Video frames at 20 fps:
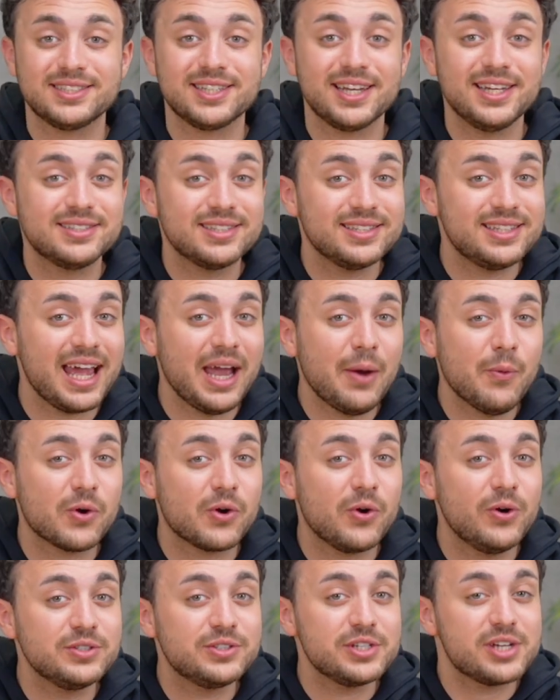and today we're
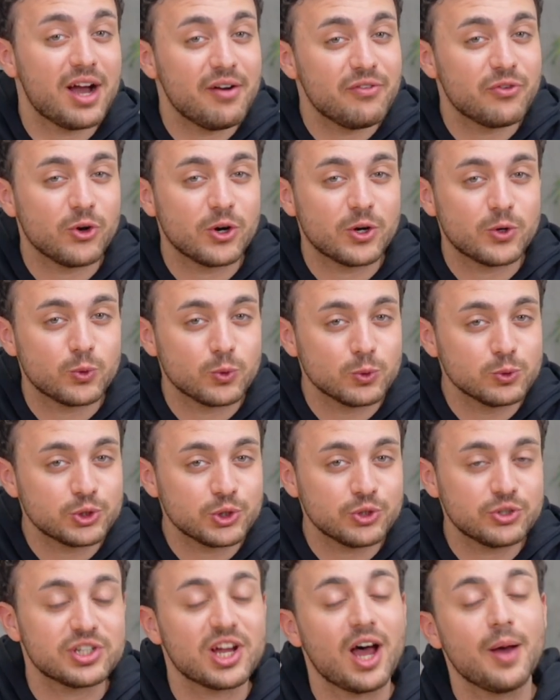going to cover a crucial
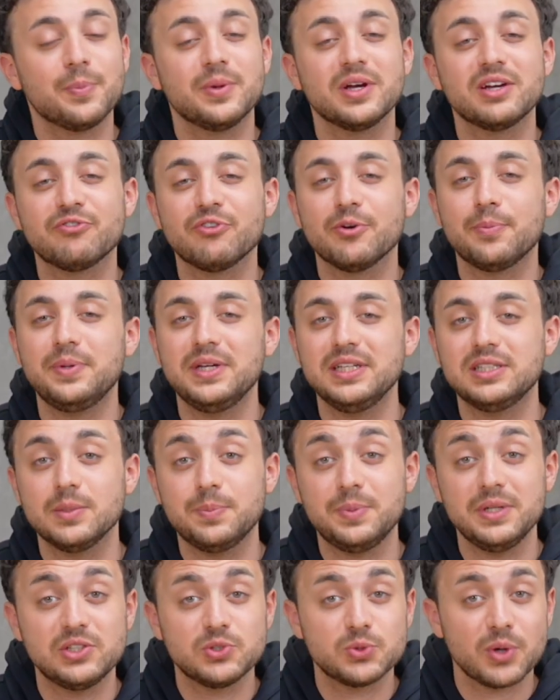topic for
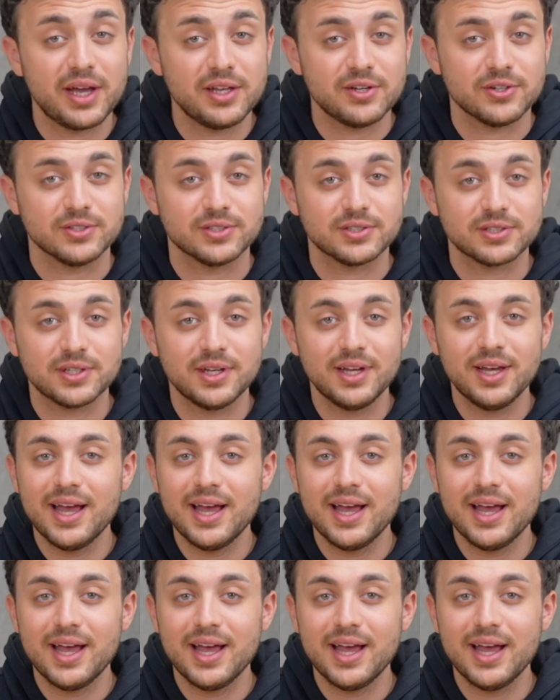P2P traders: